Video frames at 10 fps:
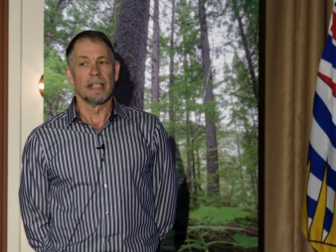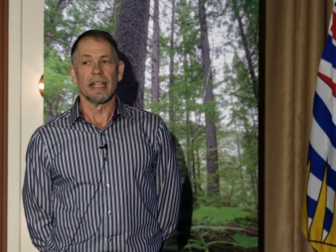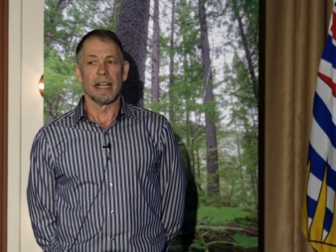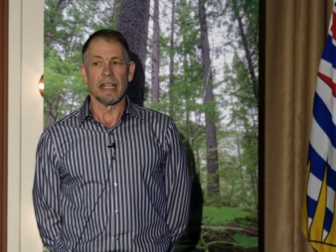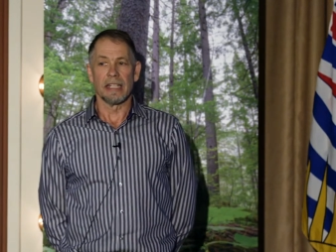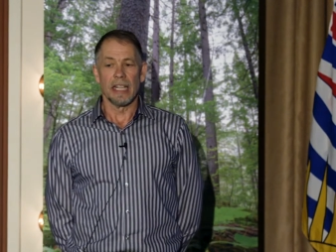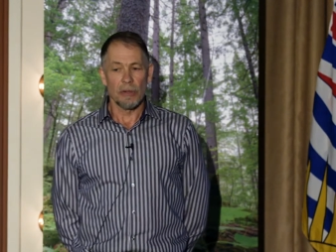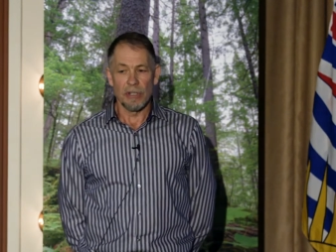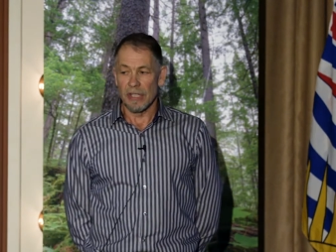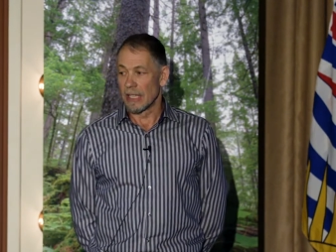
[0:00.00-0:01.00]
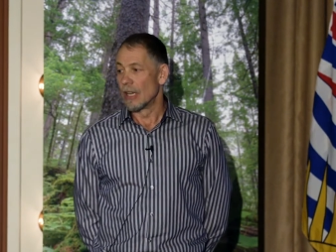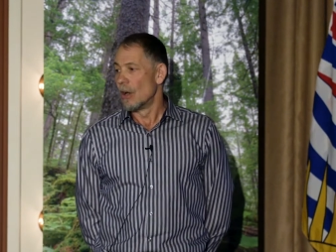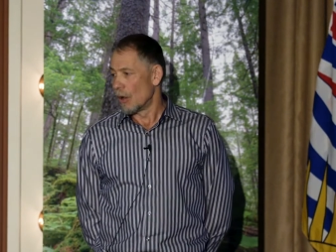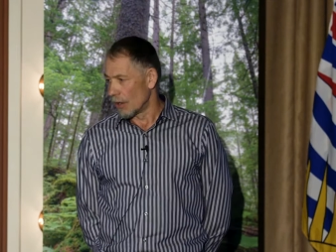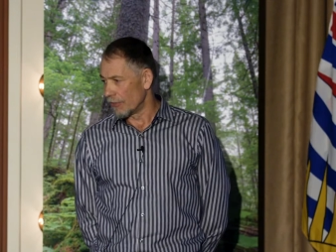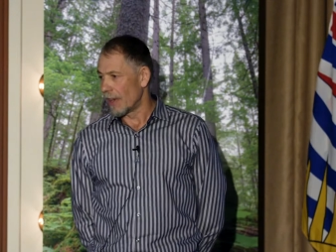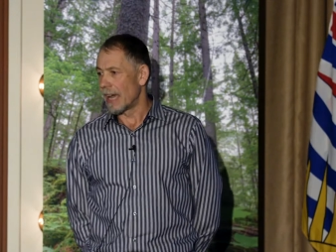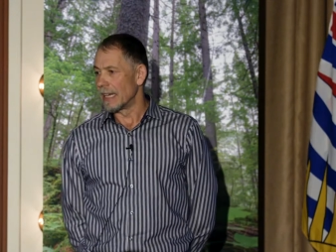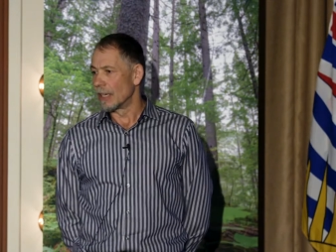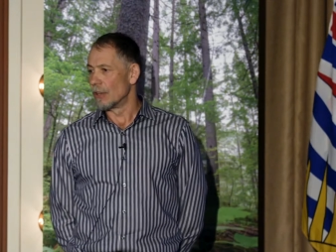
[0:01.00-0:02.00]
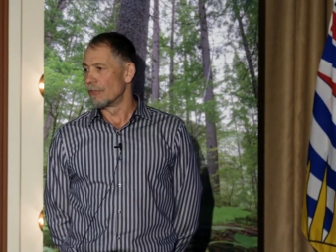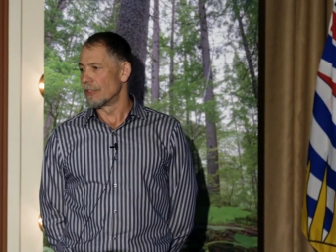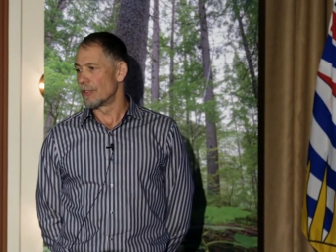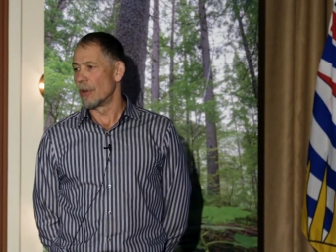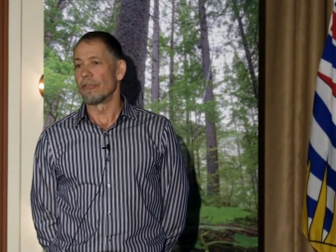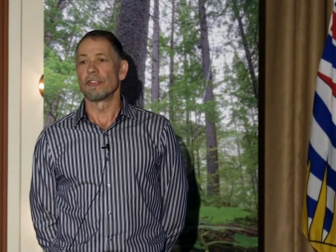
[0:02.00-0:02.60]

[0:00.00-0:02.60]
DNA sequencing or flying of, of